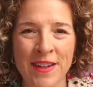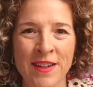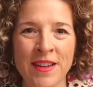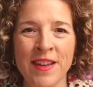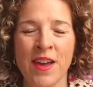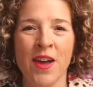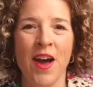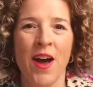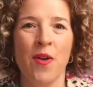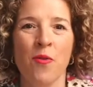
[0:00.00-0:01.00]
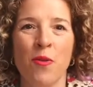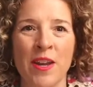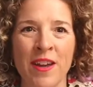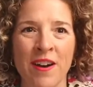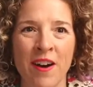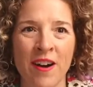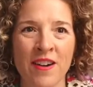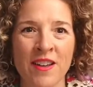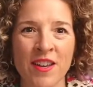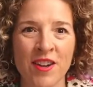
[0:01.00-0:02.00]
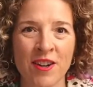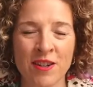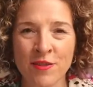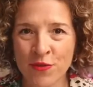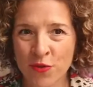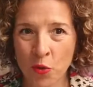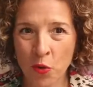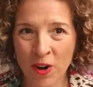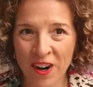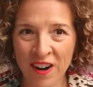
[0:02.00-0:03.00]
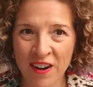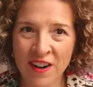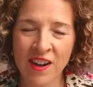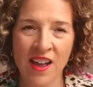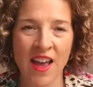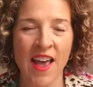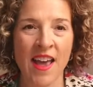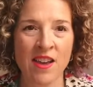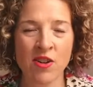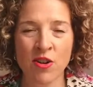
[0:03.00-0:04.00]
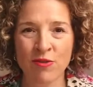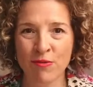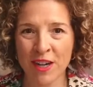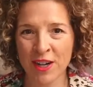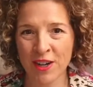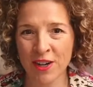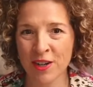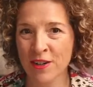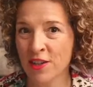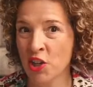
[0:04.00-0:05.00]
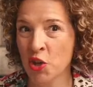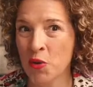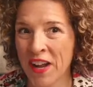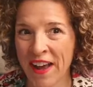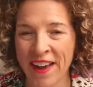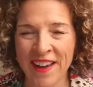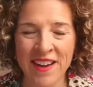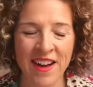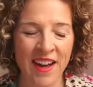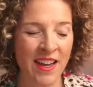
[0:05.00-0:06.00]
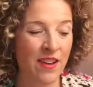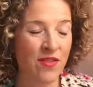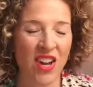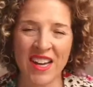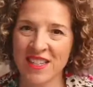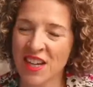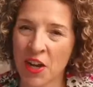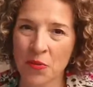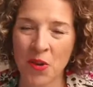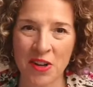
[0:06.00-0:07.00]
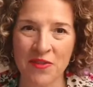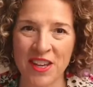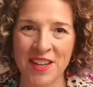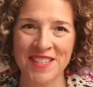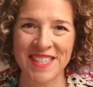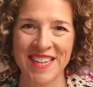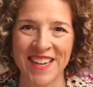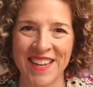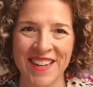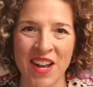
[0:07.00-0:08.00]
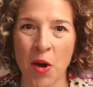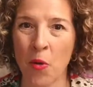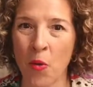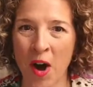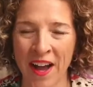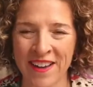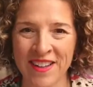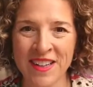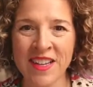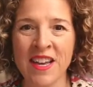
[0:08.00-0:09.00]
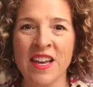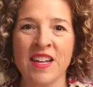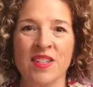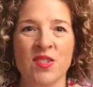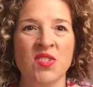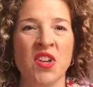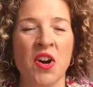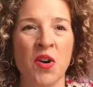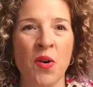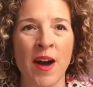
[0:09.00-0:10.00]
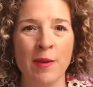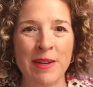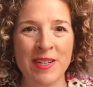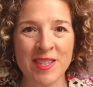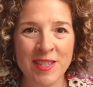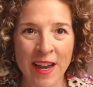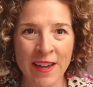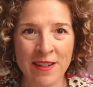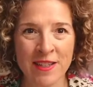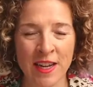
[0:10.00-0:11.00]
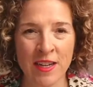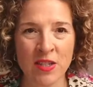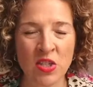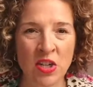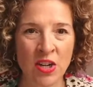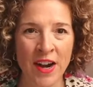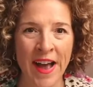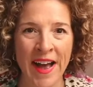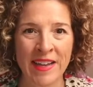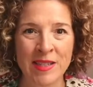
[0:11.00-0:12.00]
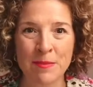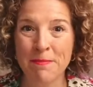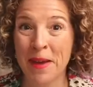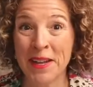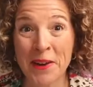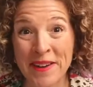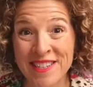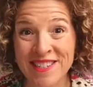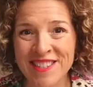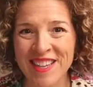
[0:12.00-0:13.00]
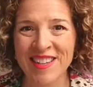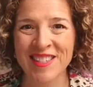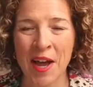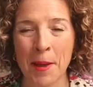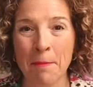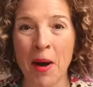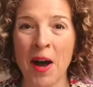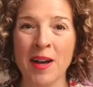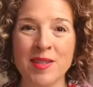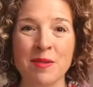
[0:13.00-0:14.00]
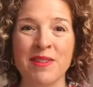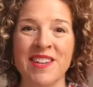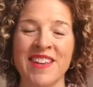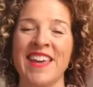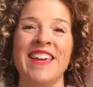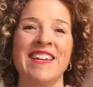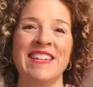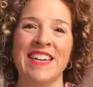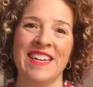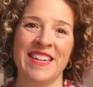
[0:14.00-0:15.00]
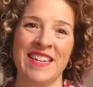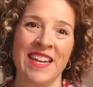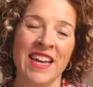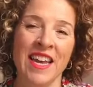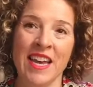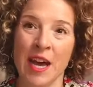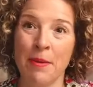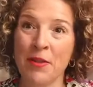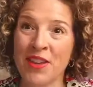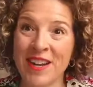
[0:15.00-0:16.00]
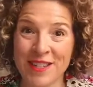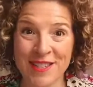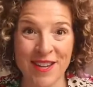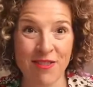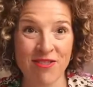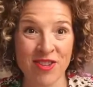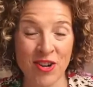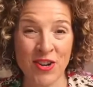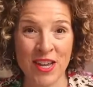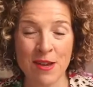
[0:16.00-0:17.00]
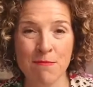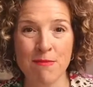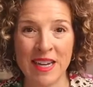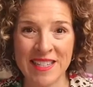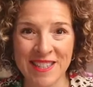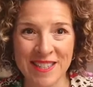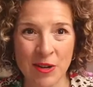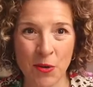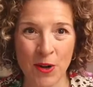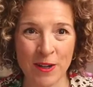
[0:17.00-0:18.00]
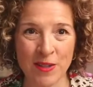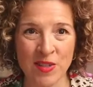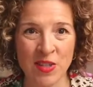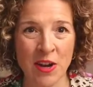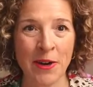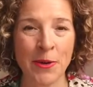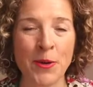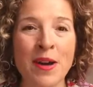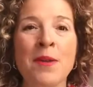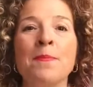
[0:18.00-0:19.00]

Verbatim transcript: everyone. We are here for a career Q&A. I have not done one of these in a while, so I'm excited to answer as many questions as I possibly can in about the next 30 minutes or so.